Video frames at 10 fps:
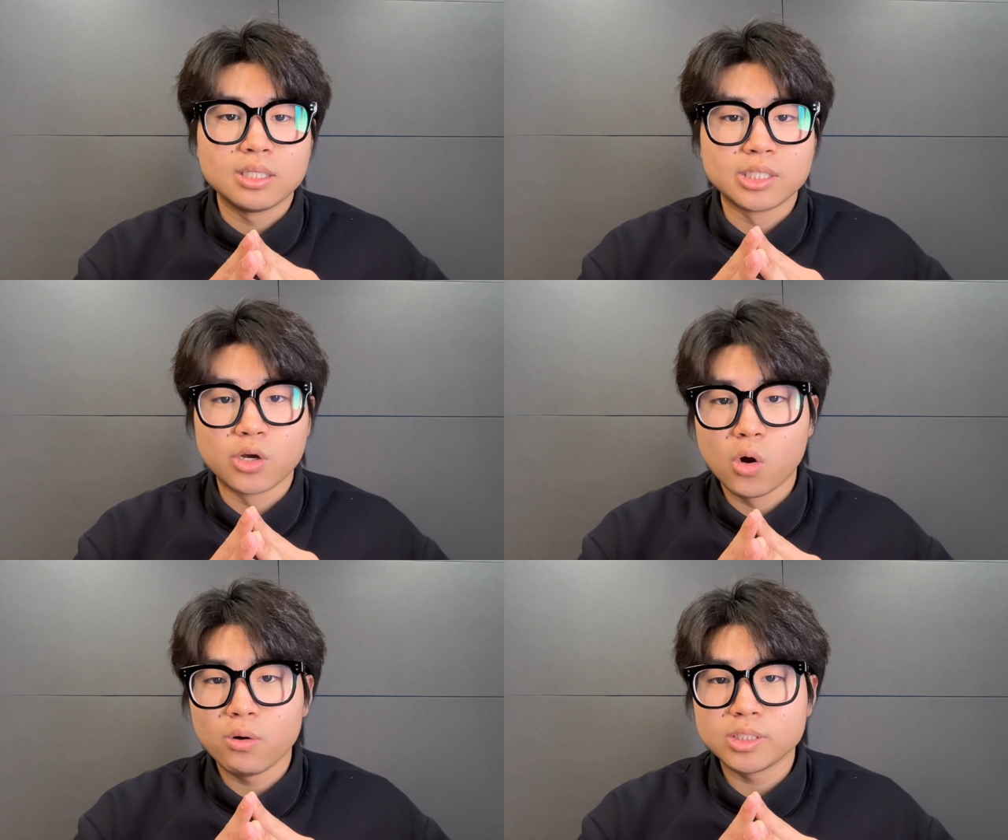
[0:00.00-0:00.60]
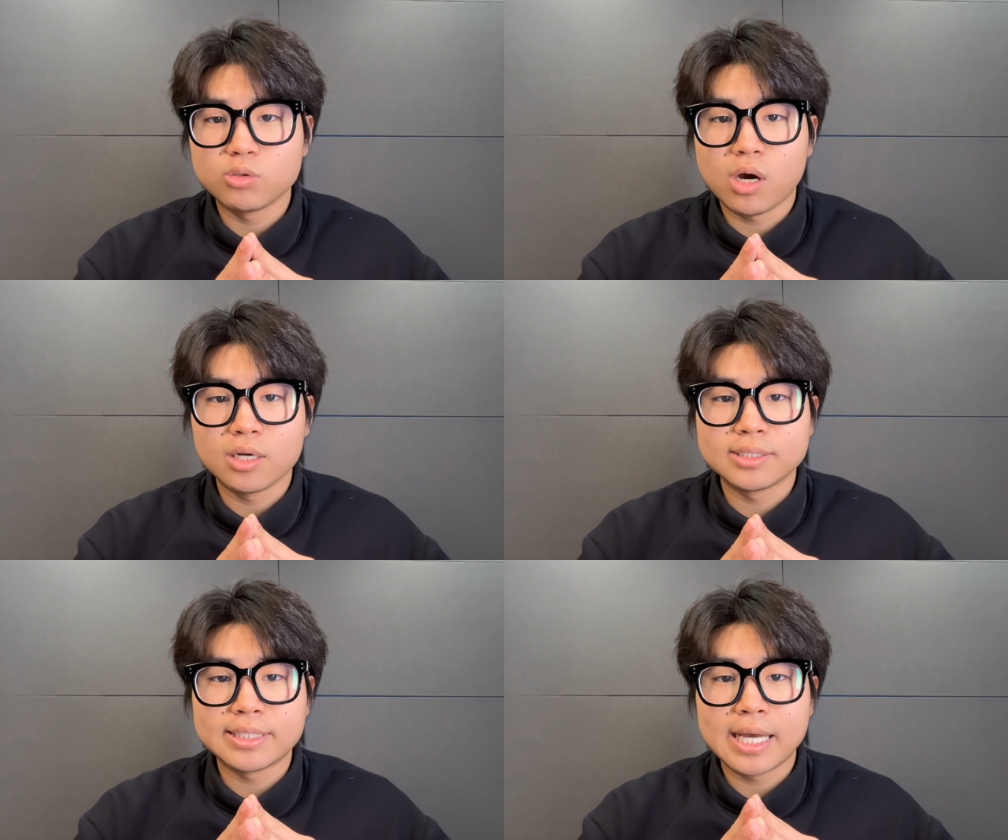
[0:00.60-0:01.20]
The goal is to
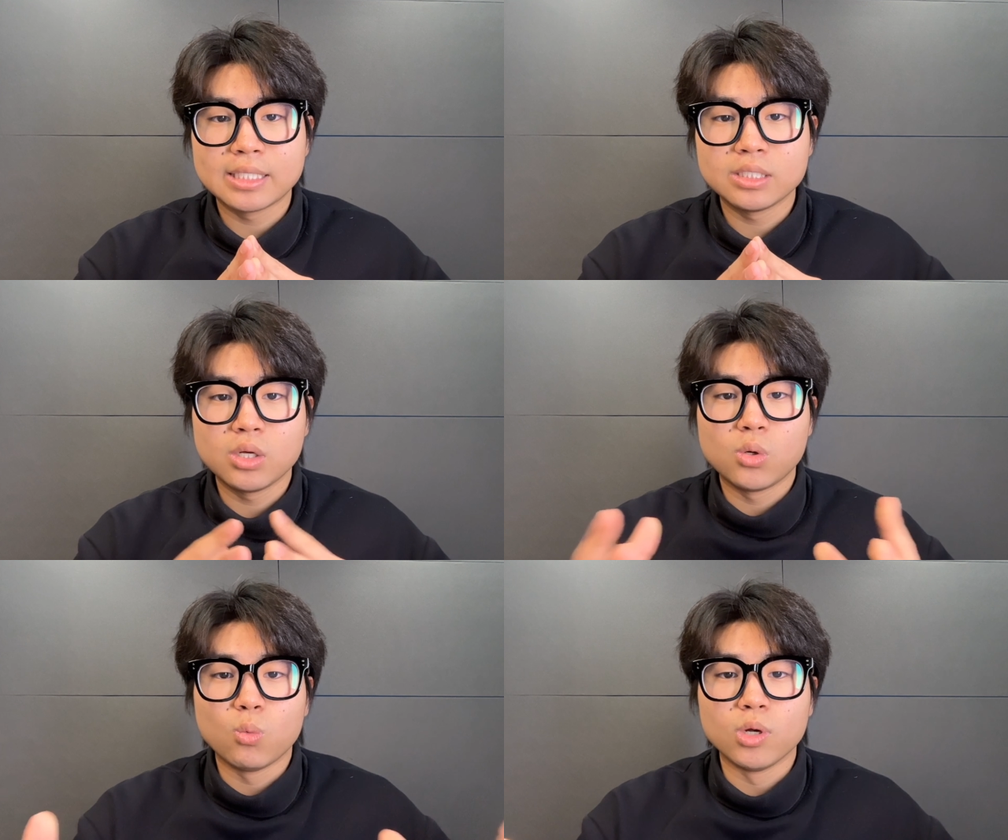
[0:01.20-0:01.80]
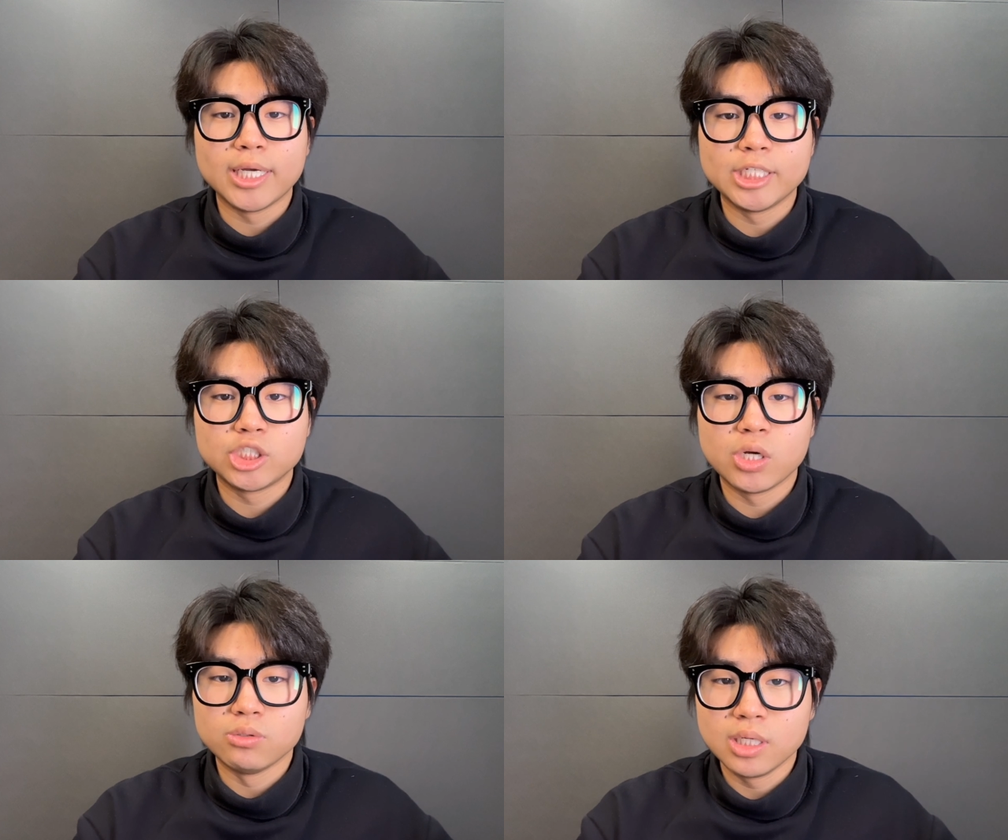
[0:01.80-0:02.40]
understand what
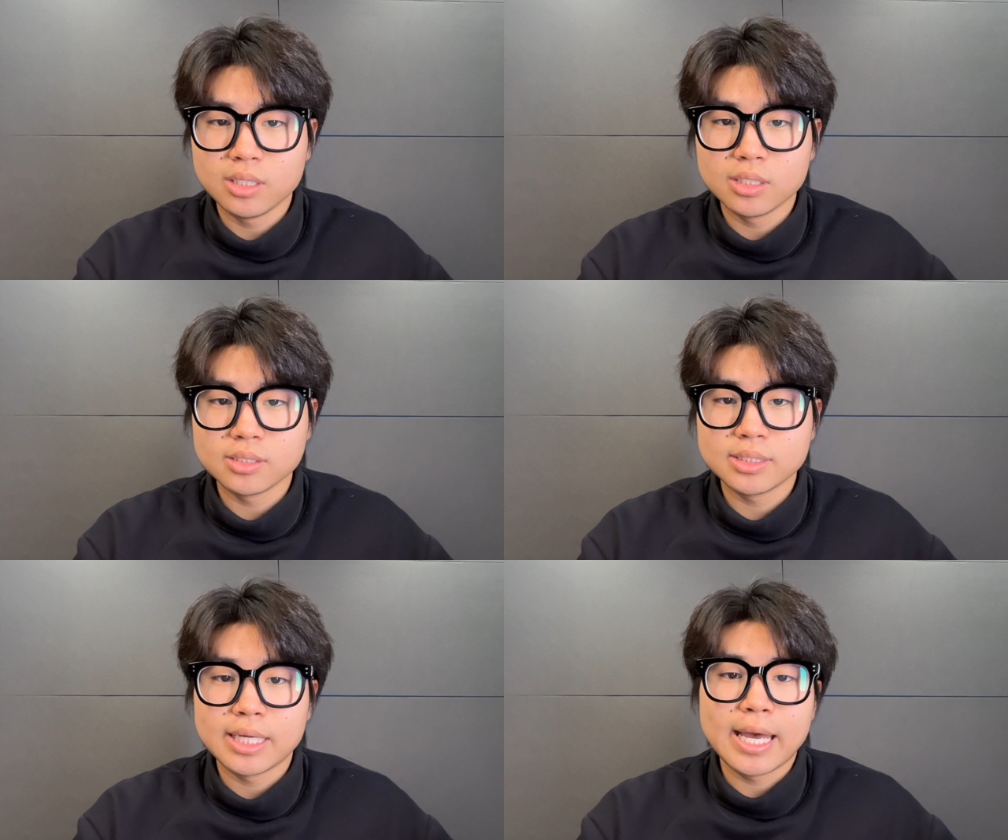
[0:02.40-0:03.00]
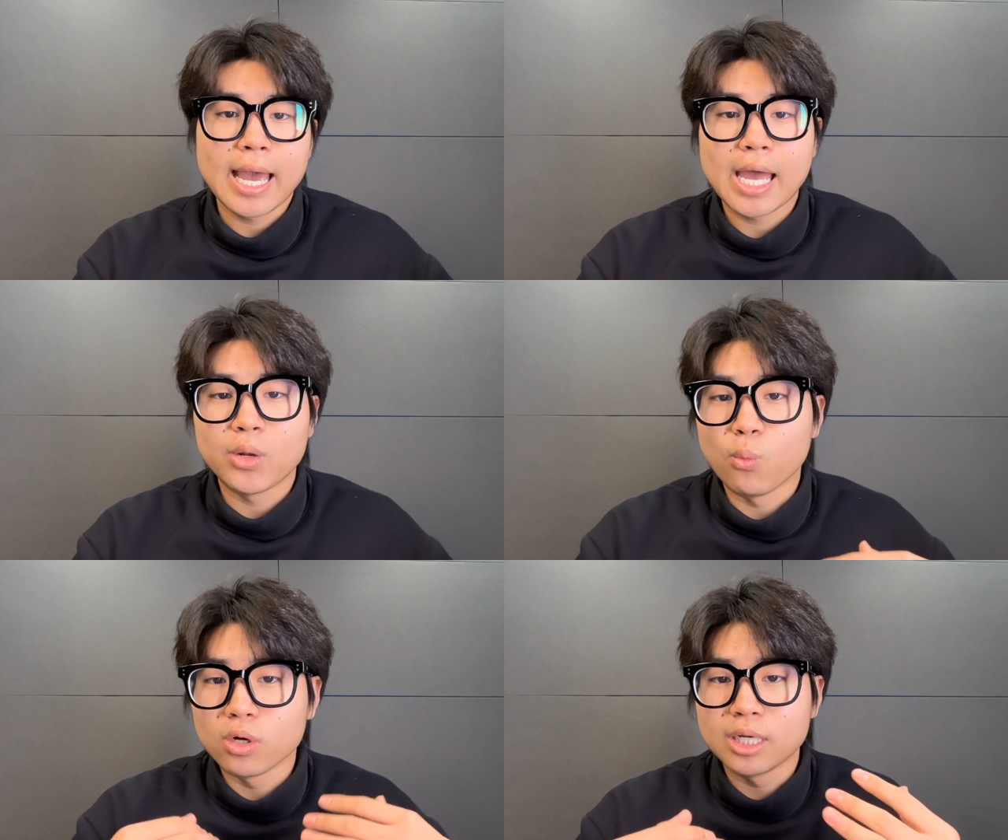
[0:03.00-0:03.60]
each node does
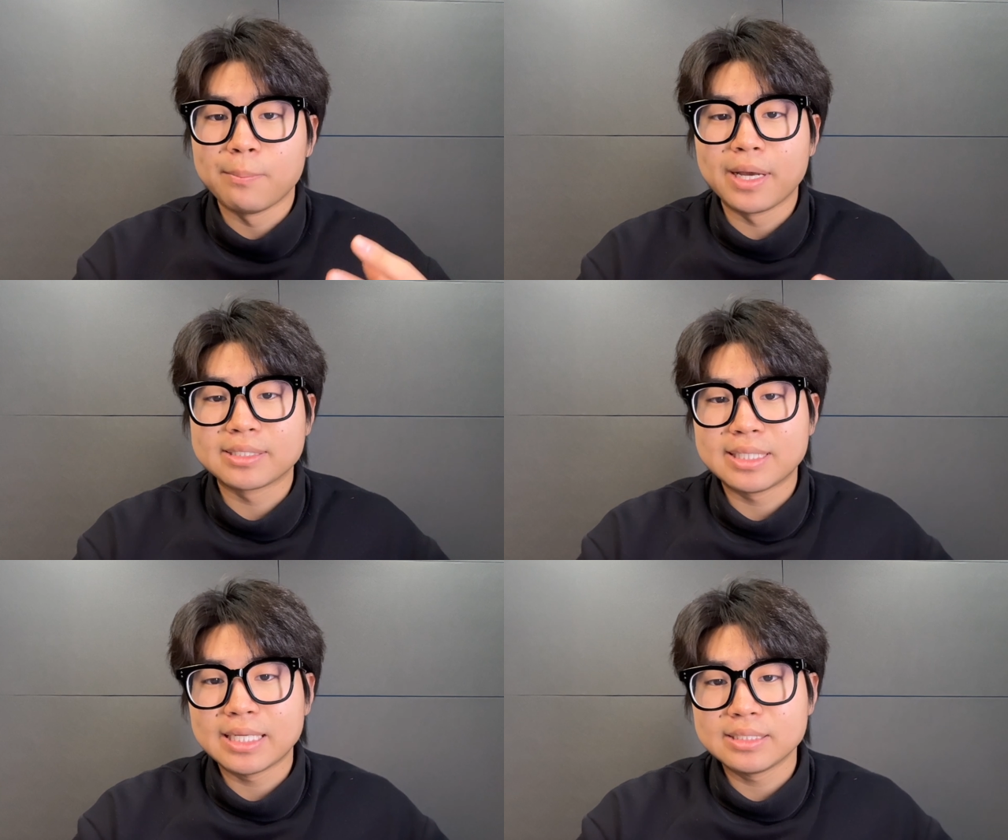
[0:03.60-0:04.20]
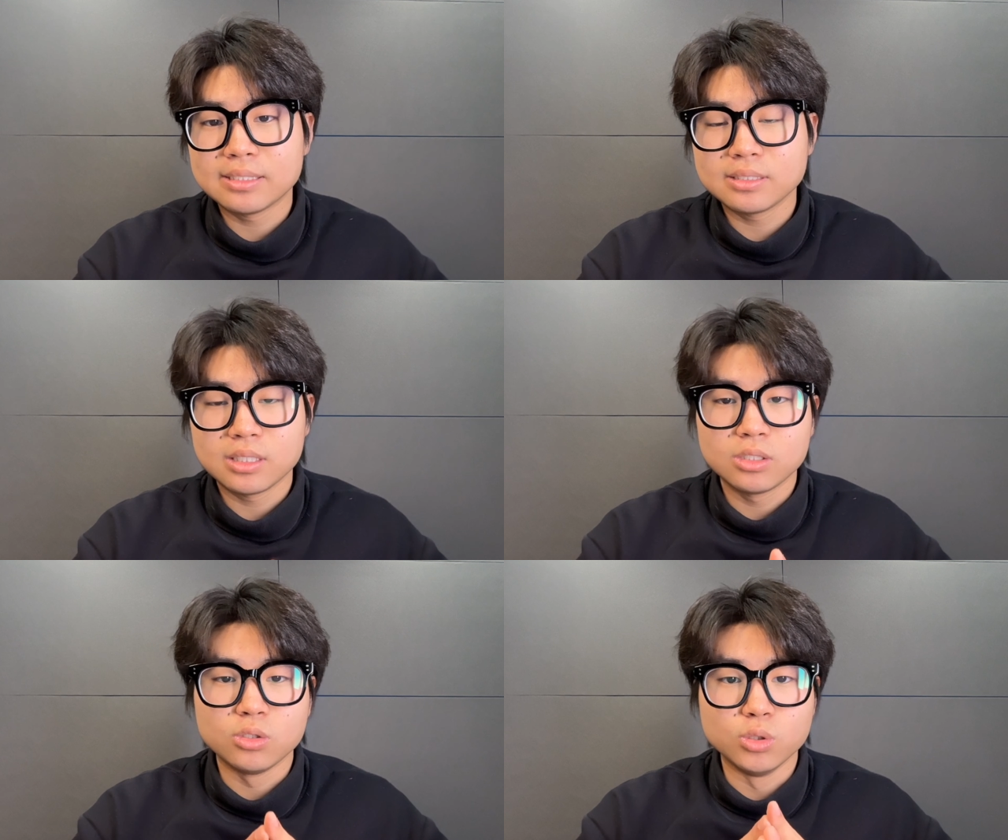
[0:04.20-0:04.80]
and what it makes sense
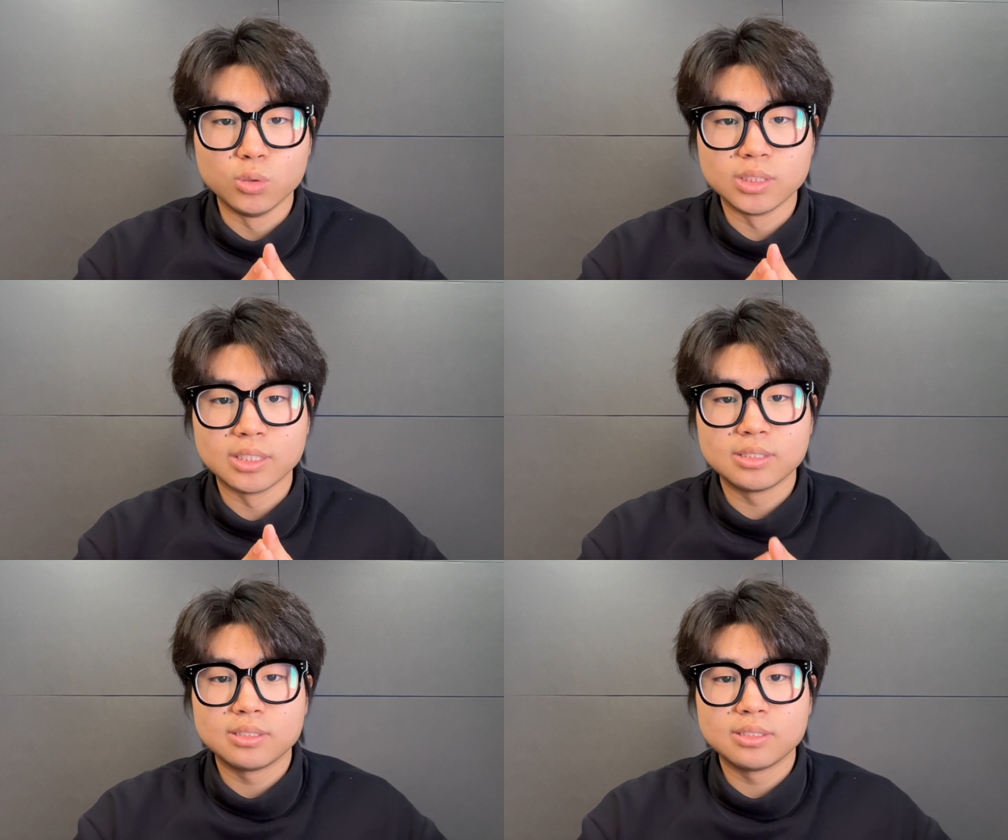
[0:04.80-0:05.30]
to use it.